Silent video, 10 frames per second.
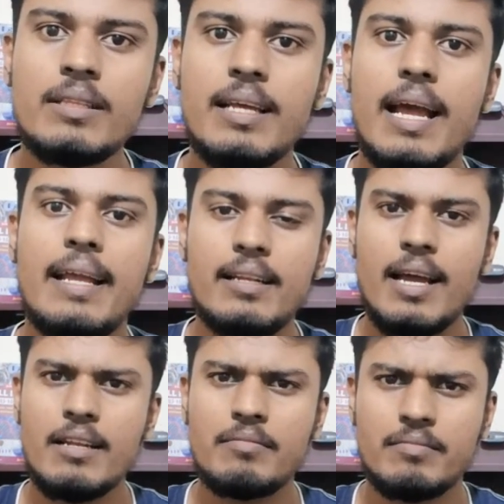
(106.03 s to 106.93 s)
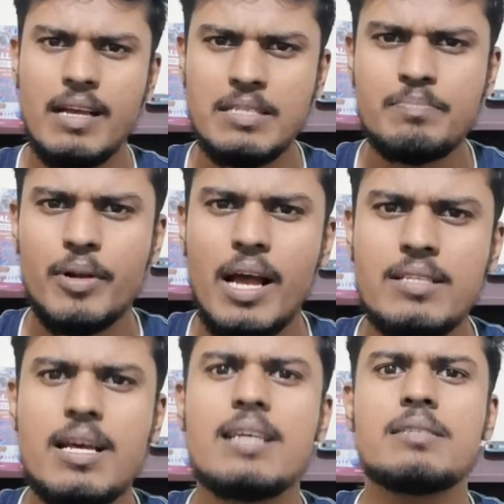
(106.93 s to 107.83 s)
And as
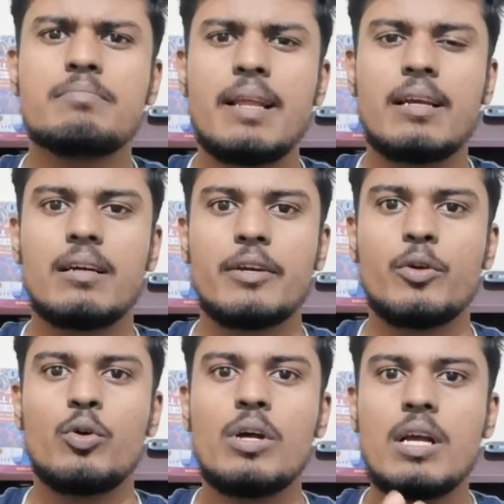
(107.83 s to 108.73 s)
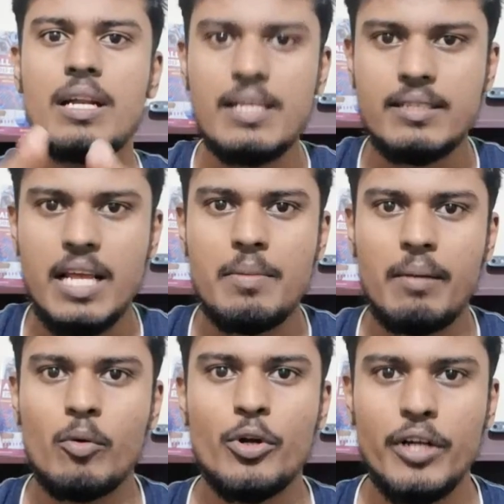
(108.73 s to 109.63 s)
a disclaimer,
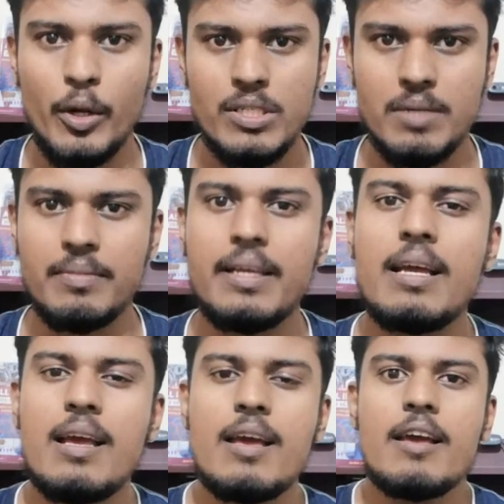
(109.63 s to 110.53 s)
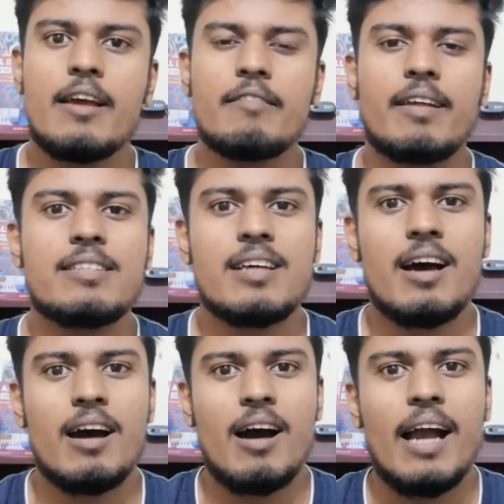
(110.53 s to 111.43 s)
I'm going to tell you something. Friends,
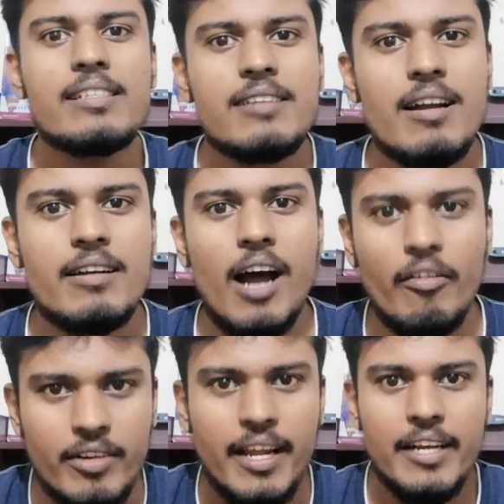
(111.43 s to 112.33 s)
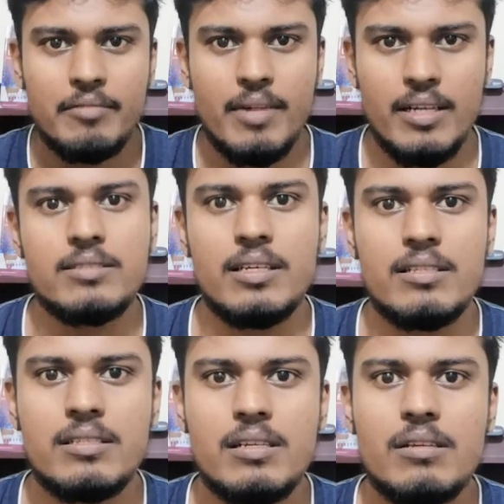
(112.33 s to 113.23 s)
I started after getting my
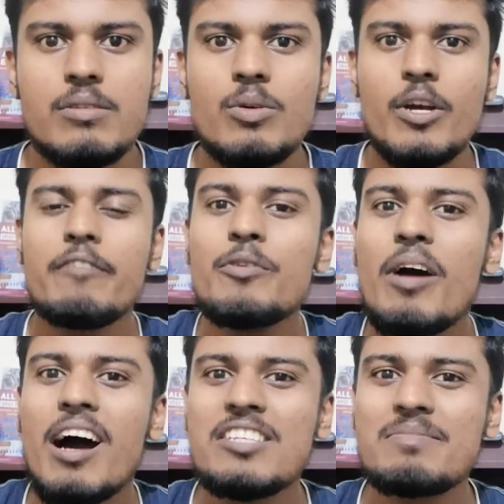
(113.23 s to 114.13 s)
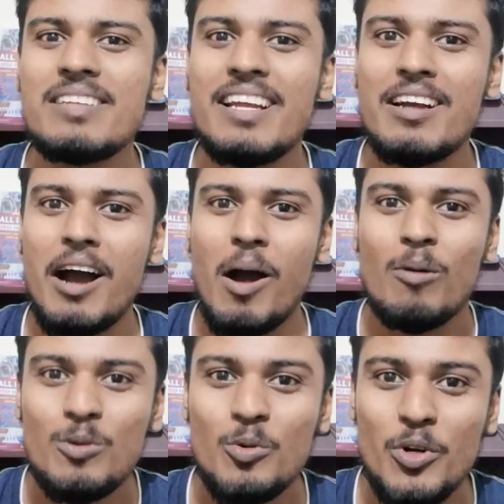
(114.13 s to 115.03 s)
results. So if you ask me
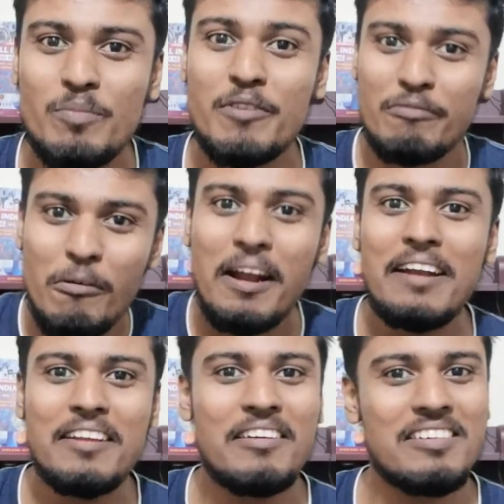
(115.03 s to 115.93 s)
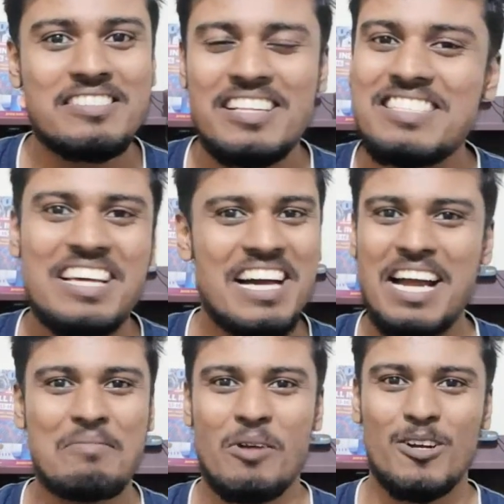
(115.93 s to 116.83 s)
how to do it before getting your results,
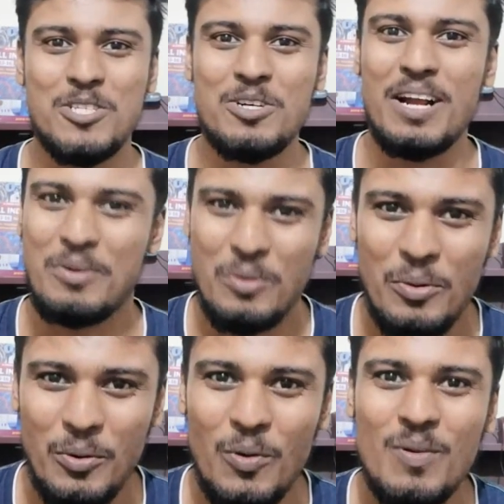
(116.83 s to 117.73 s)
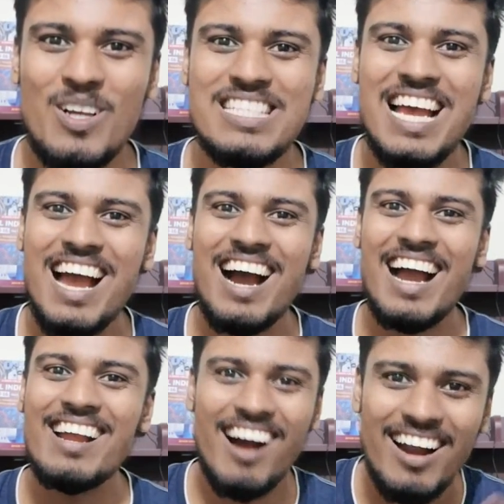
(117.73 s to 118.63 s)
I'm not sure, I don't know. Because I
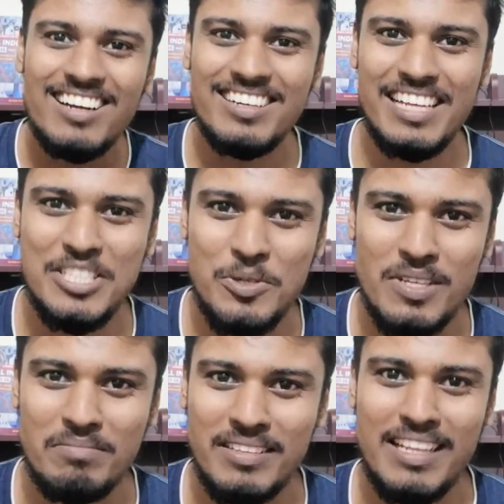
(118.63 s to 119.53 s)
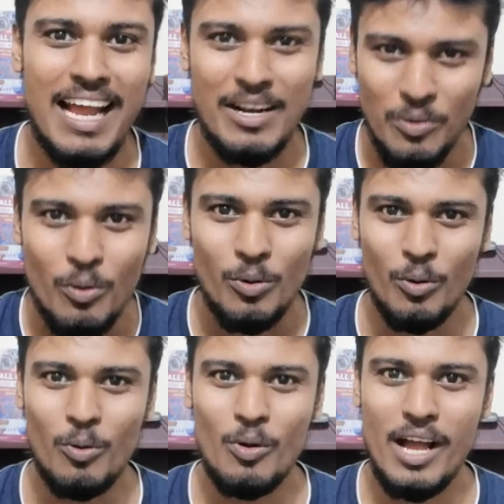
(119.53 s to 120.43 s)
can't teach you something that I don't
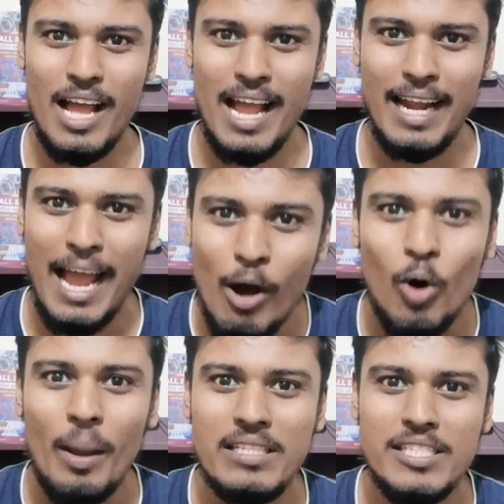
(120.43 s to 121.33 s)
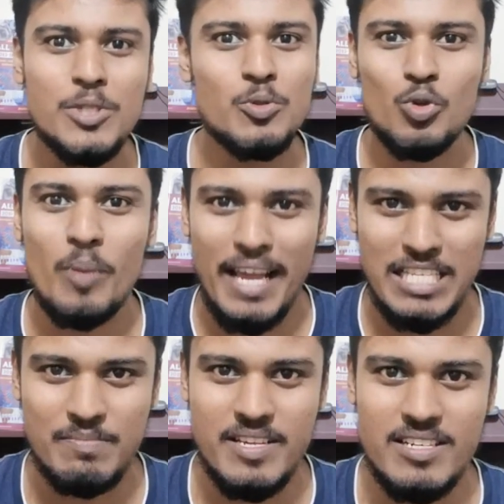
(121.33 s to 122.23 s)
know. And I always teach you through my
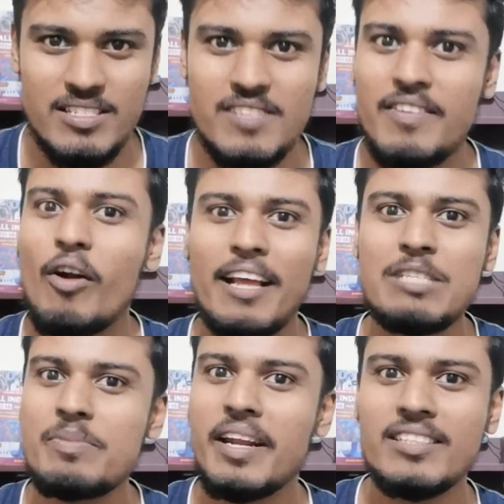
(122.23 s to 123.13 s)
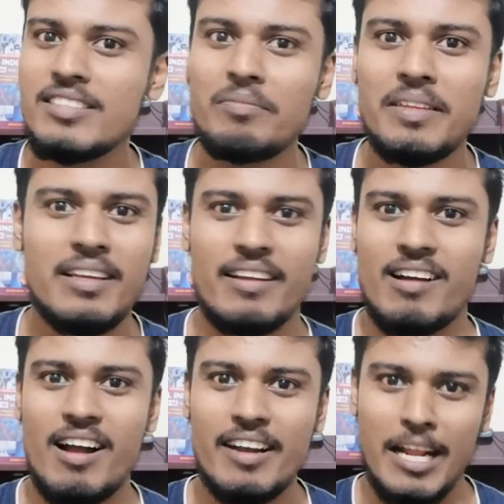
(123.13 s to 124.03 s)
experiences. If I not experienced something, I
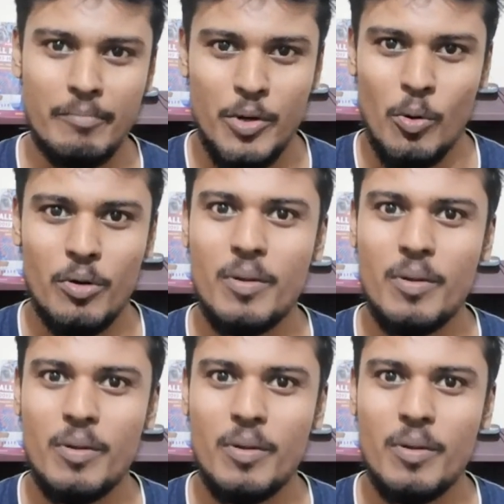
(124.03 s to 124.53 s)
can't help you out.